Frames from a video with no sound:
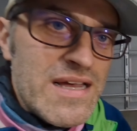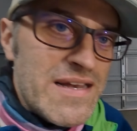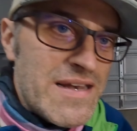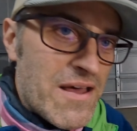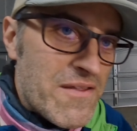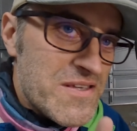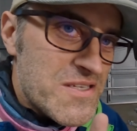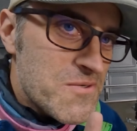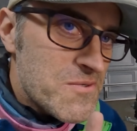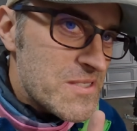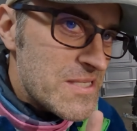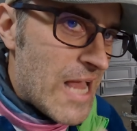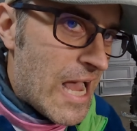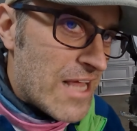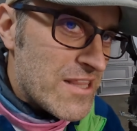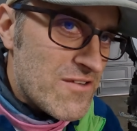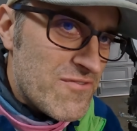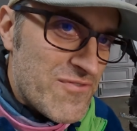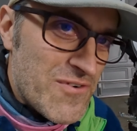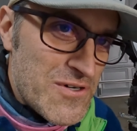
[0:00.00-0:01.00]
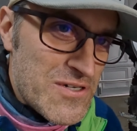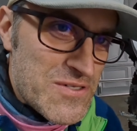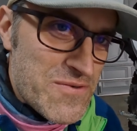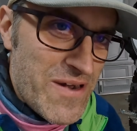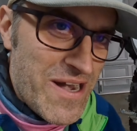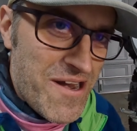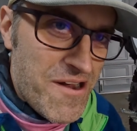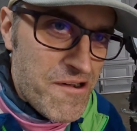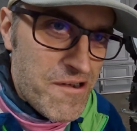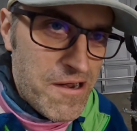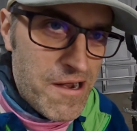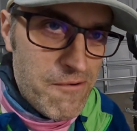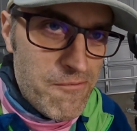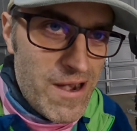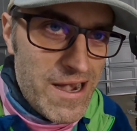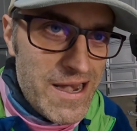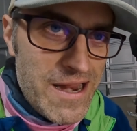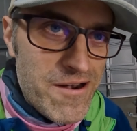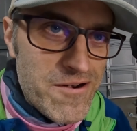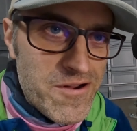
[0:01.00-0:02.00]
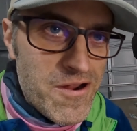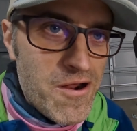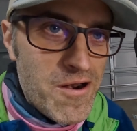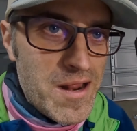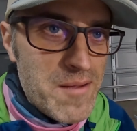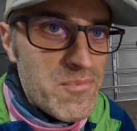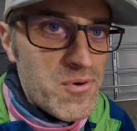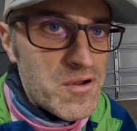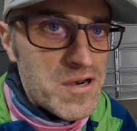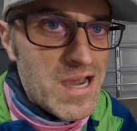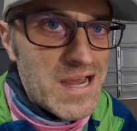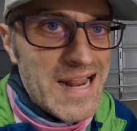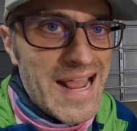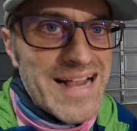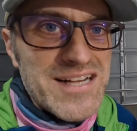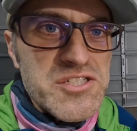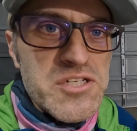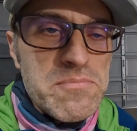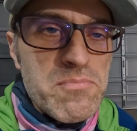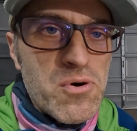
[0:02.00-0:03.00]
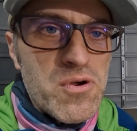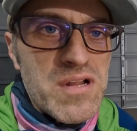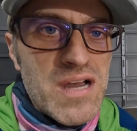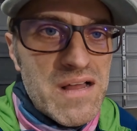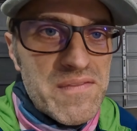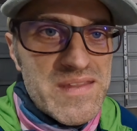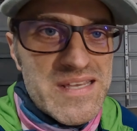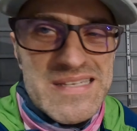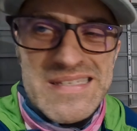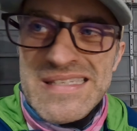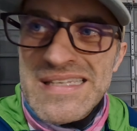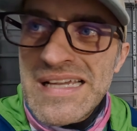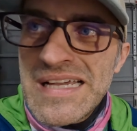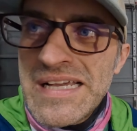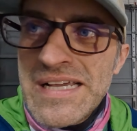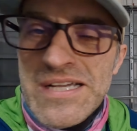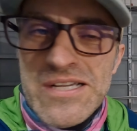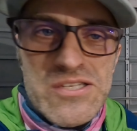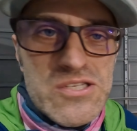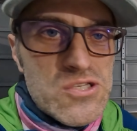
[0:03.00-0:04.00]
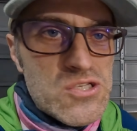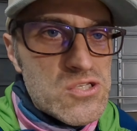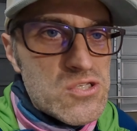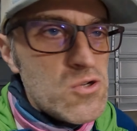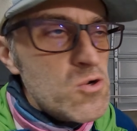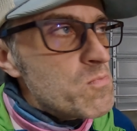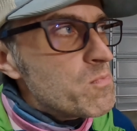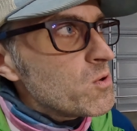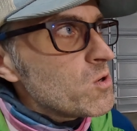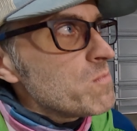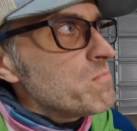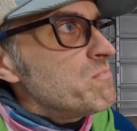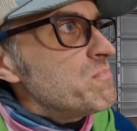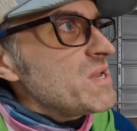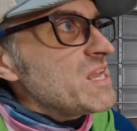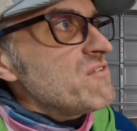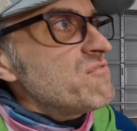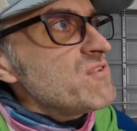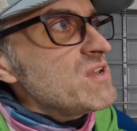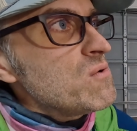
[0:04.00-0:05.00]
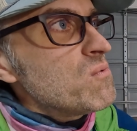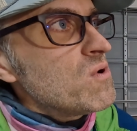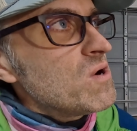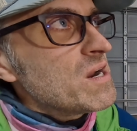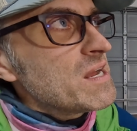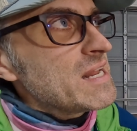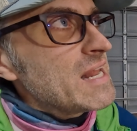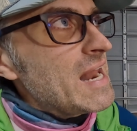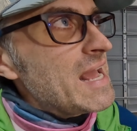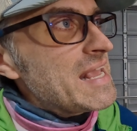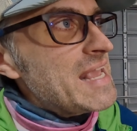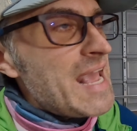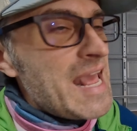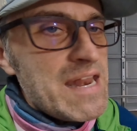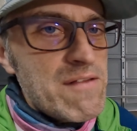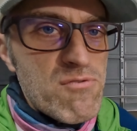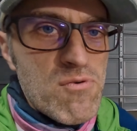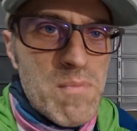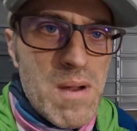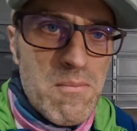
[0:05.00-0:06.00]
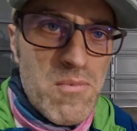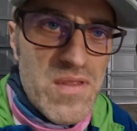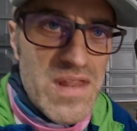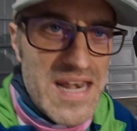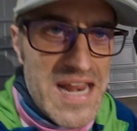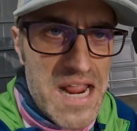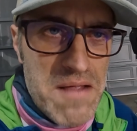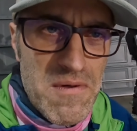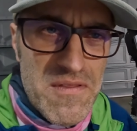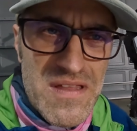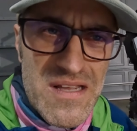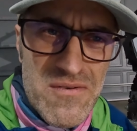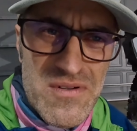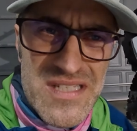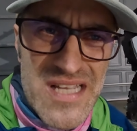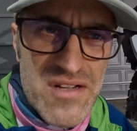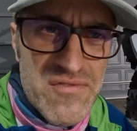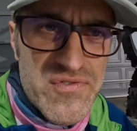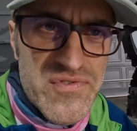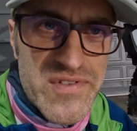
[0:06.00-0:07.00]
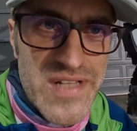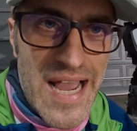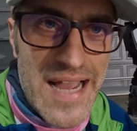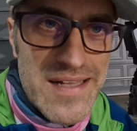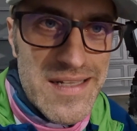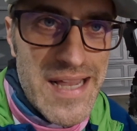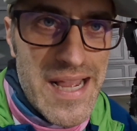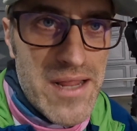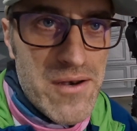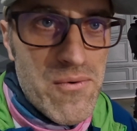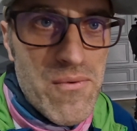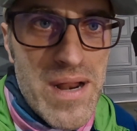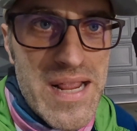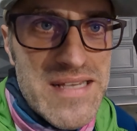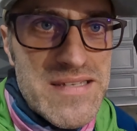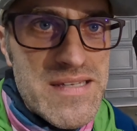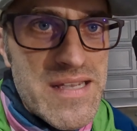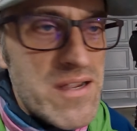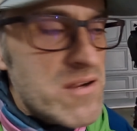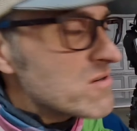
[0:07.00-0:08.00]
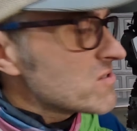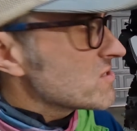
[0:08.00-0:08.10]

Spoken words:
Now this was not the first Radiator Guard I put on. I actually put on this super beefy one, and I can't even remember the name. I think it was like Flatland Racing or